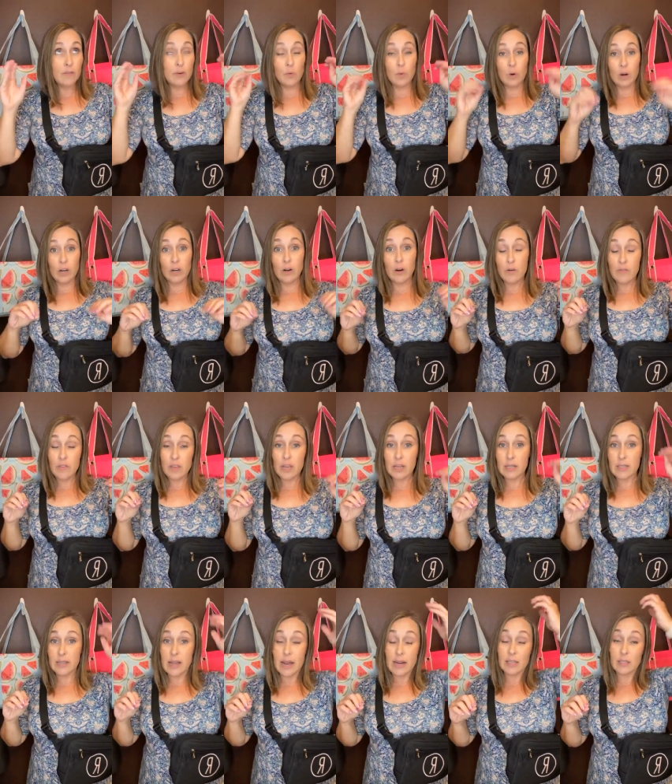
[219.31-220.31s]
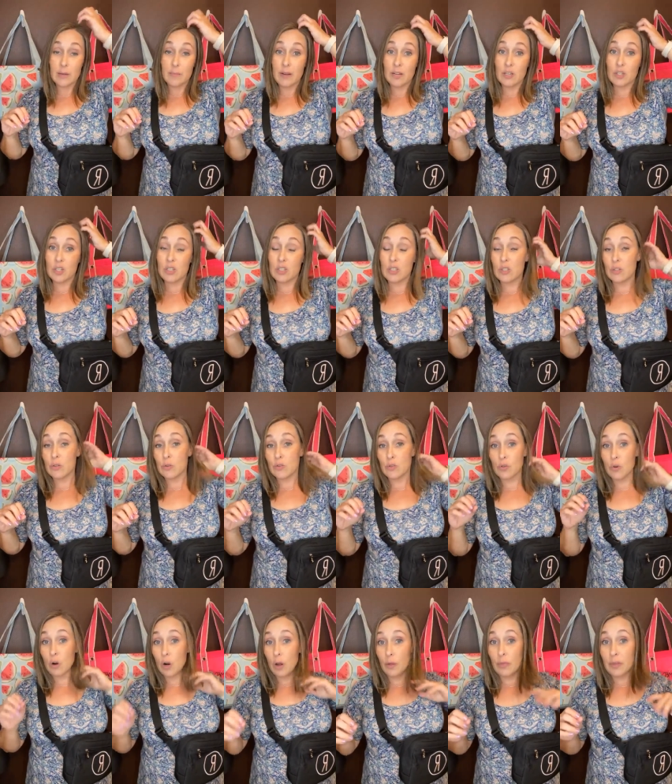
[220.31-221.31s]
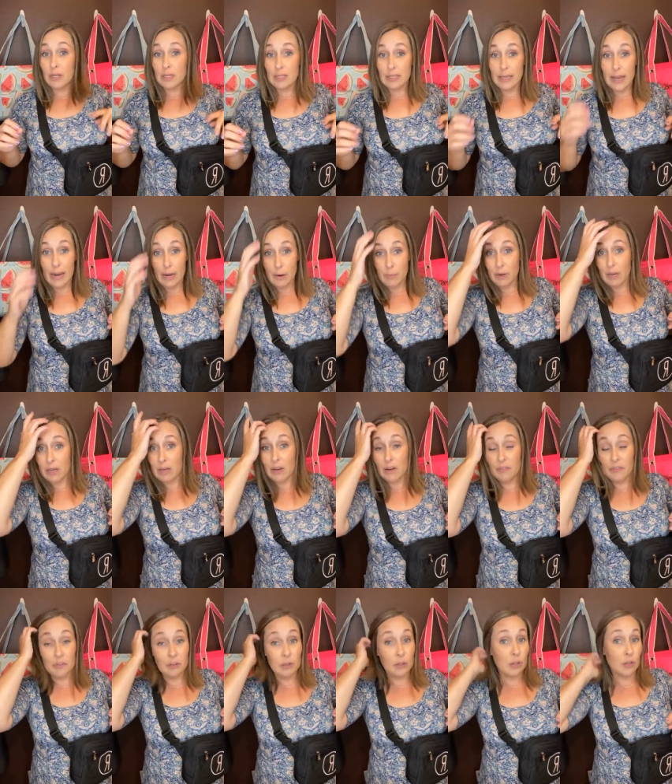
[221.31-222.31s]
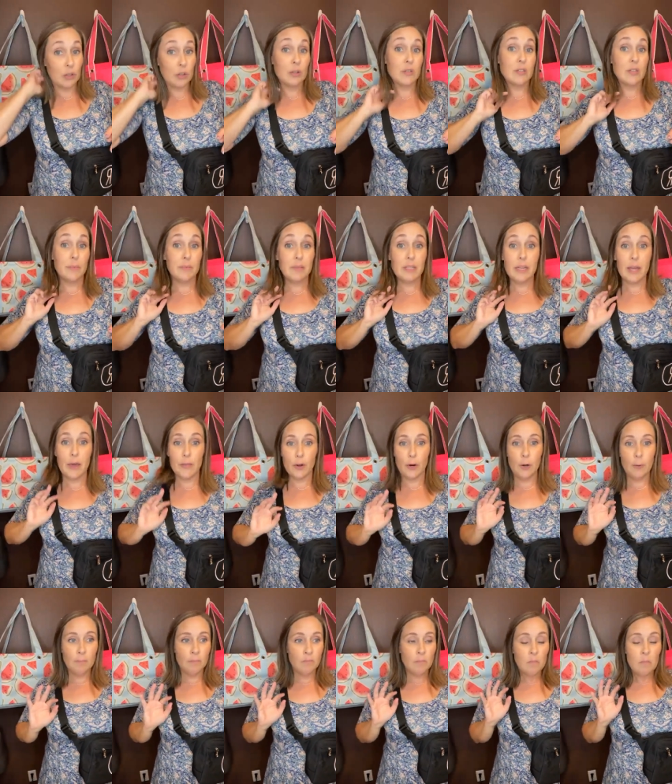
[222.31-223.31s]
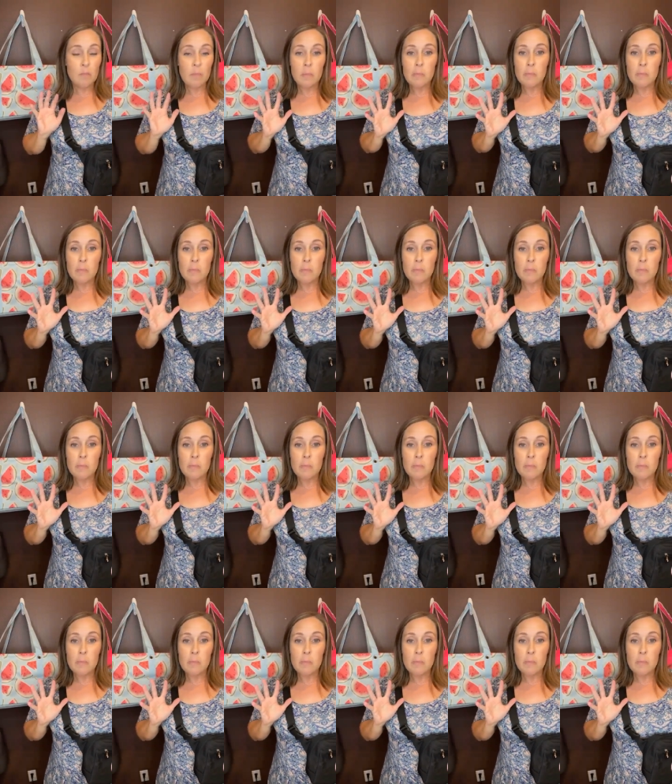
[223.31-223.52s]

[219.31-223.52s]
If you want to know the exact dimensions, those are on the site. We can definitely look those up together.